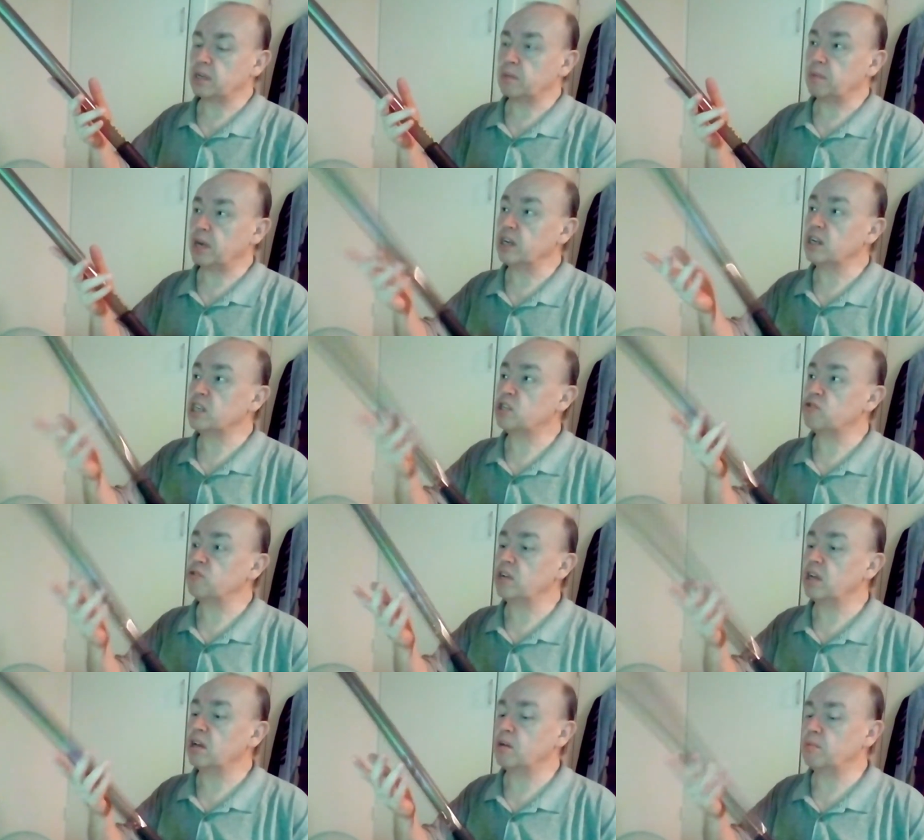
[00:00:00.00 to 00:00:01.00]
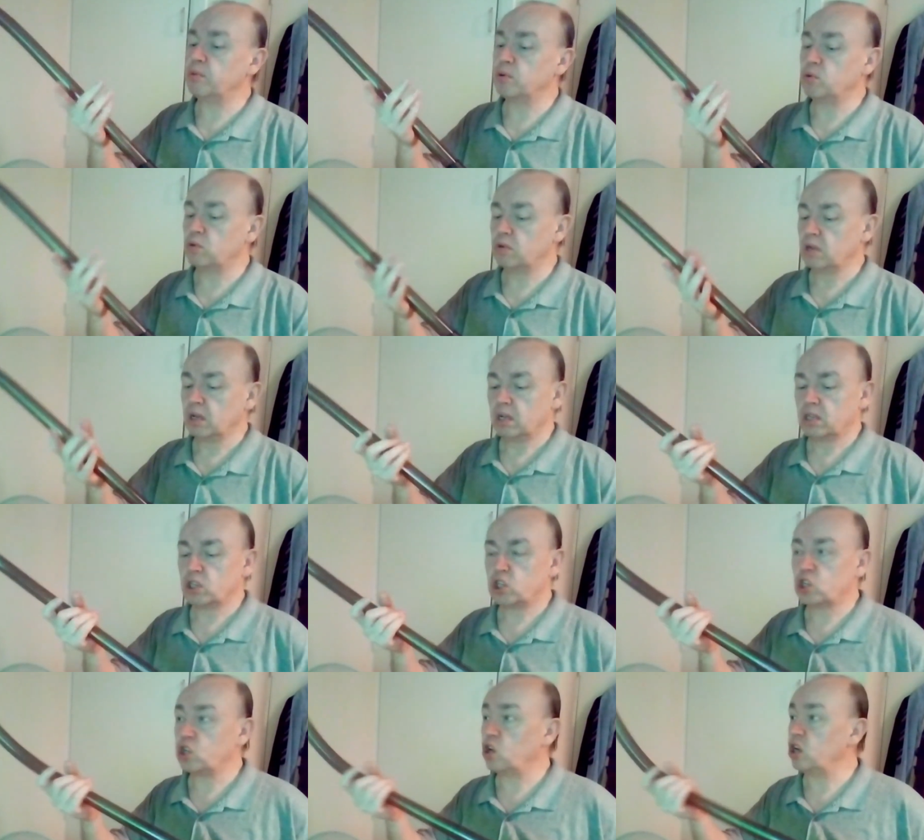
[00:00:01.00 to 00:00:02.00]
a nice, reliable,
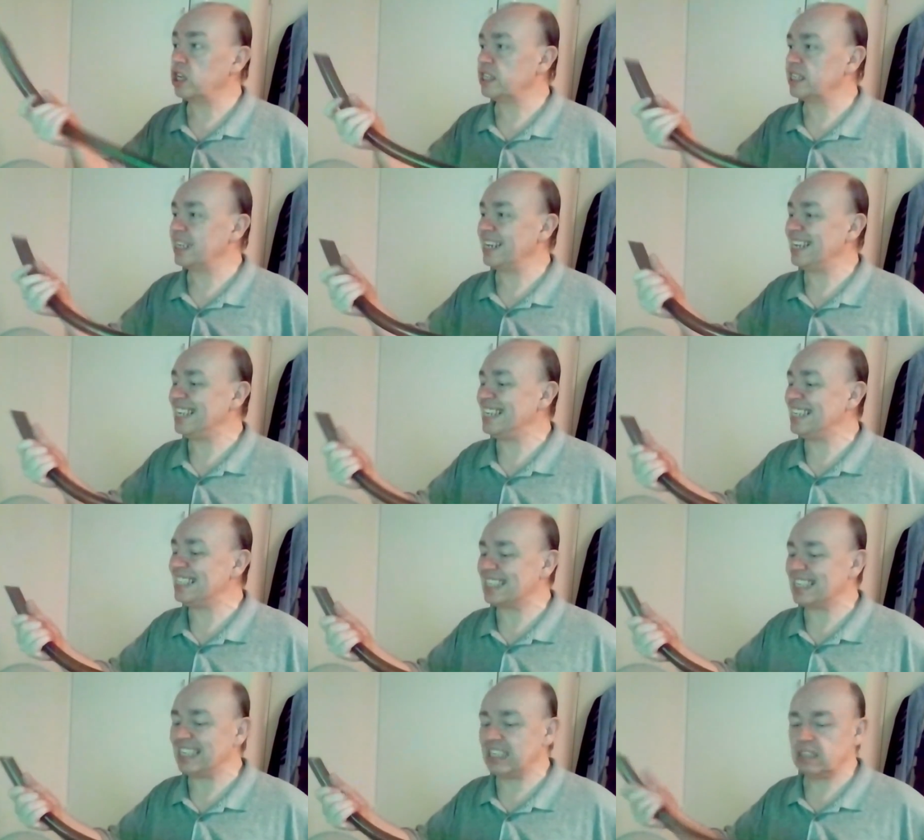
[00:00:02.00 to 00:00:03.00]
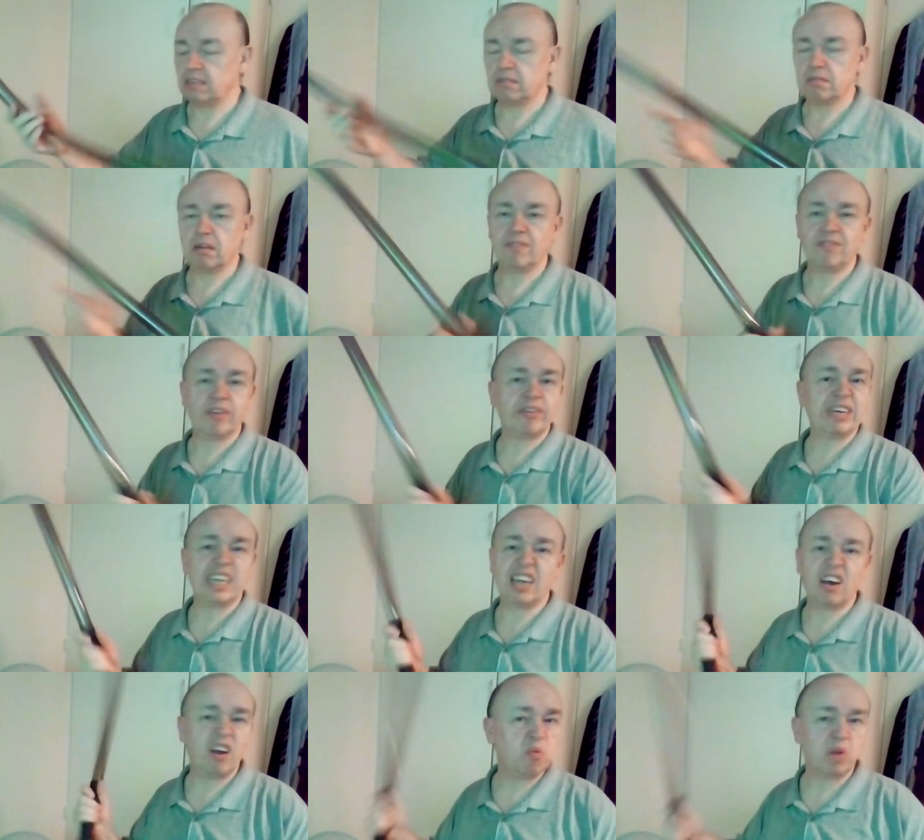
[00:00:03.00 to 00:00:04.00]
solid, easy, very
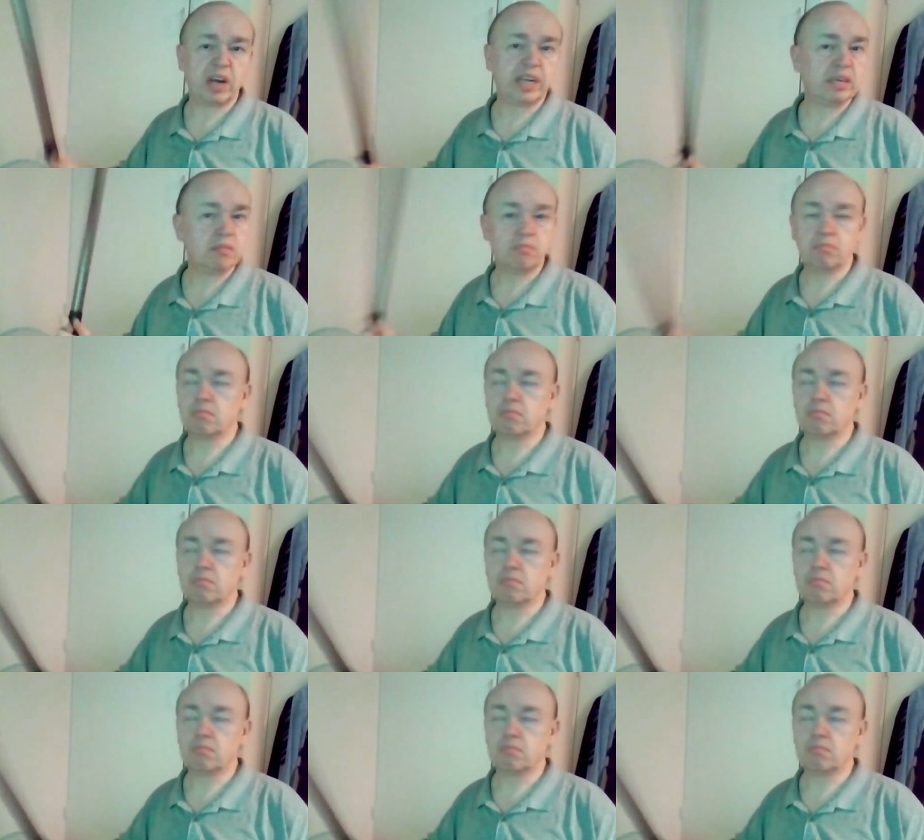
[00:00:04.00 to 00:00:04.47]
lightweight